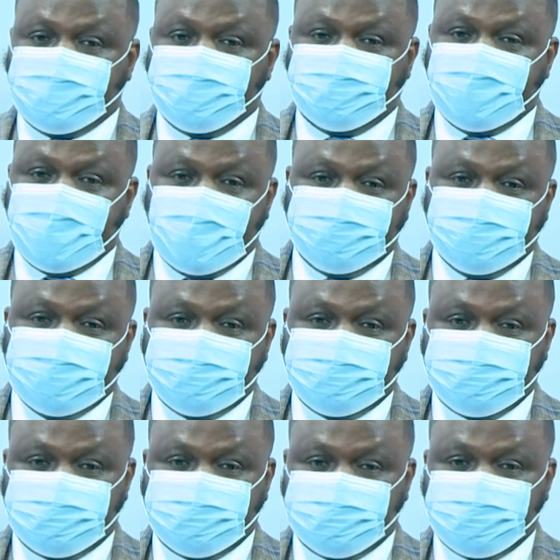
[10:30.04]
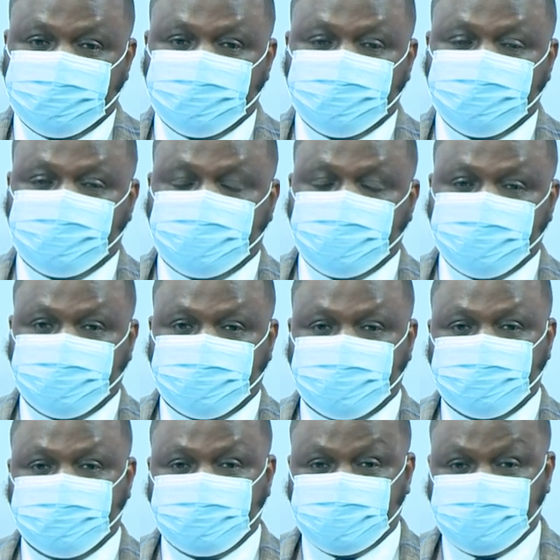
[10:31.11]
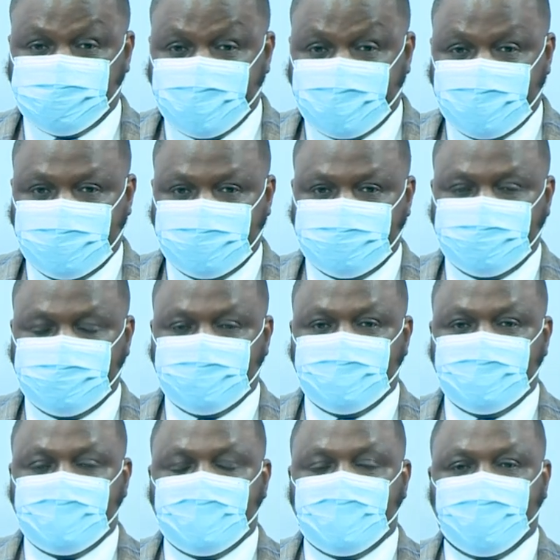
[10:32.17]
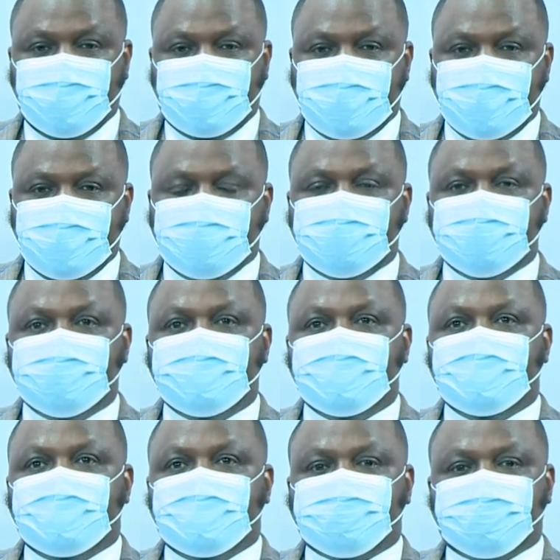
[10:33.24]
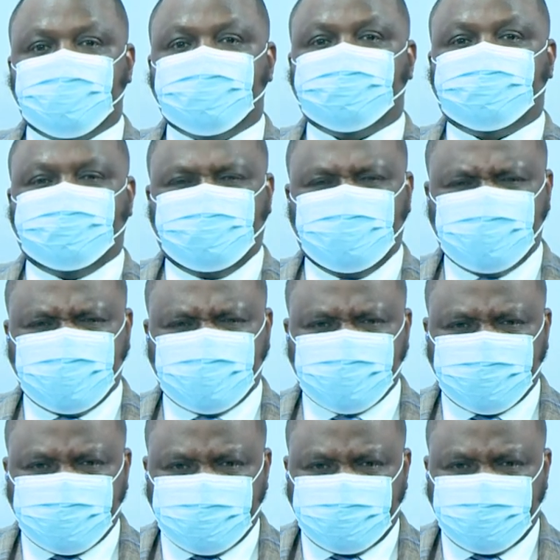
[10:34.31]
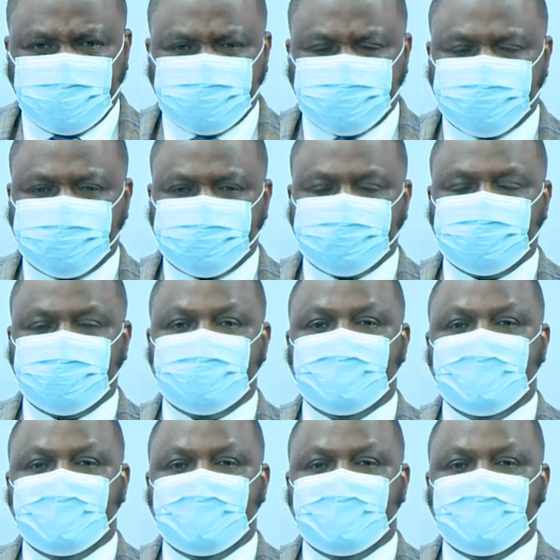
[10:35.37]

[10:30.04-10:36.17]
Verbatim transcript: They'll be having chills, they'll be shaking, okay? So features of infection.